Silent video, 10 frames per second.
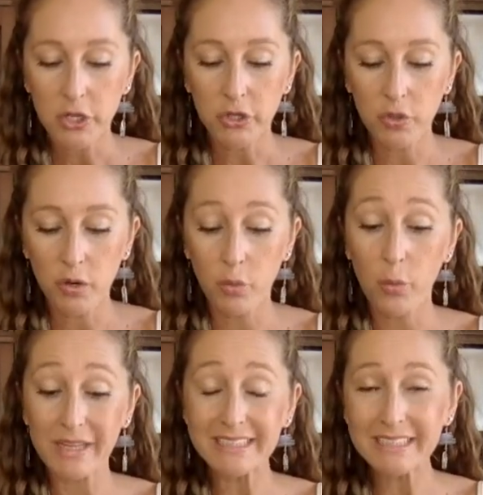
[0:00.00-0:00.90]
your
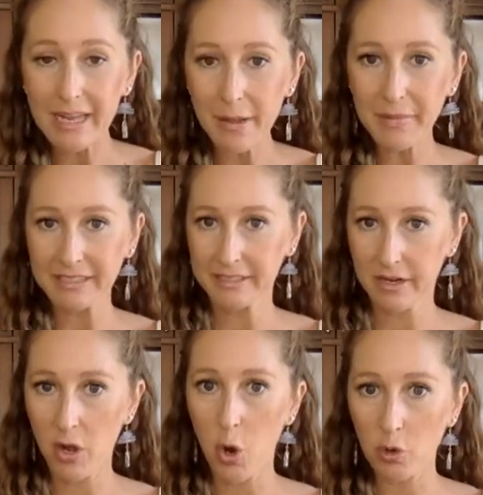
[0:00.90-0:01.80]
wisdom is going
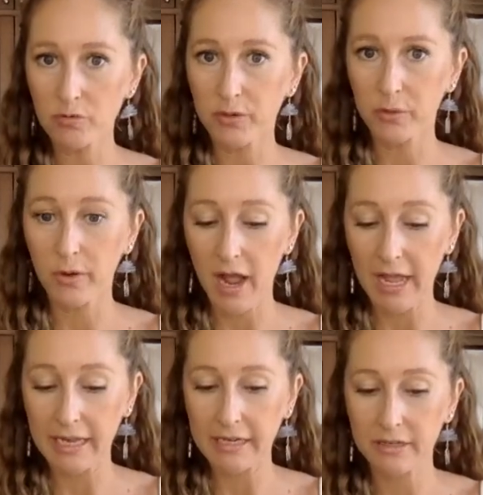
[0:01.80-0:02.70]
to
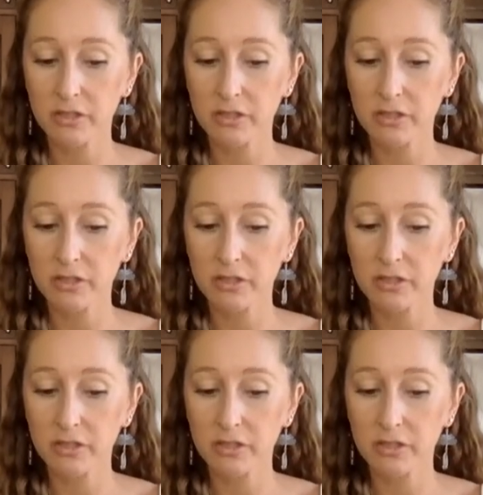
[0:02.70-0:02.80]
override